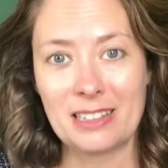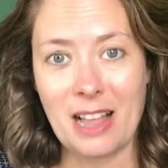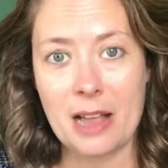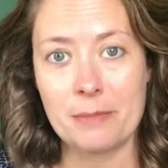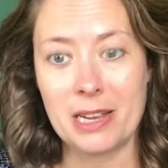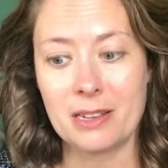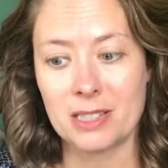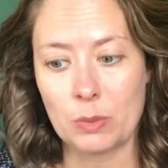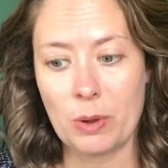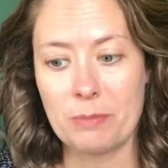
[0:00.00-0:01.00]
climbing,
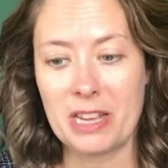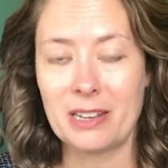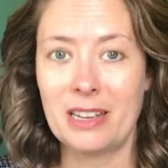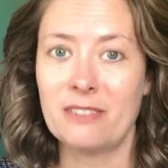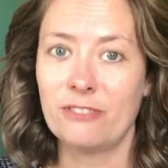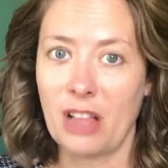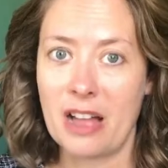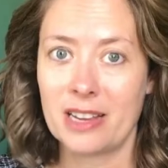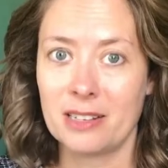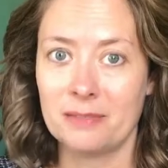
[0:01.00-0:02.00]
swimming, and
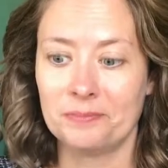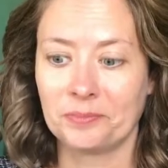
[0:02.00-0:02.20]
flying.